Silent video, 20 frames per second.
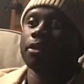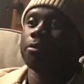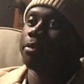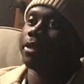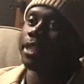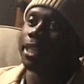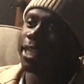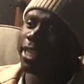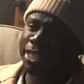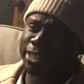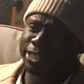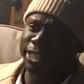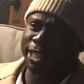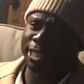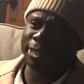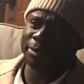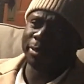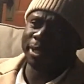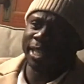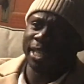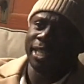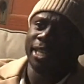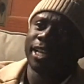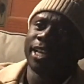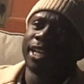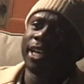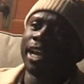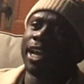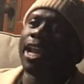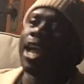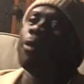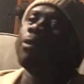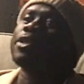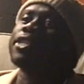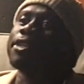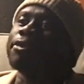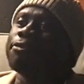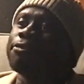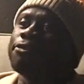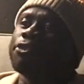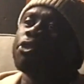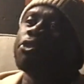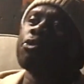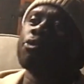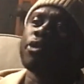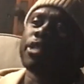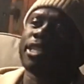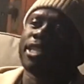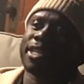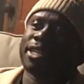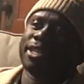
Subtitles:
but they didn't touch me. Yeah. And I was confused.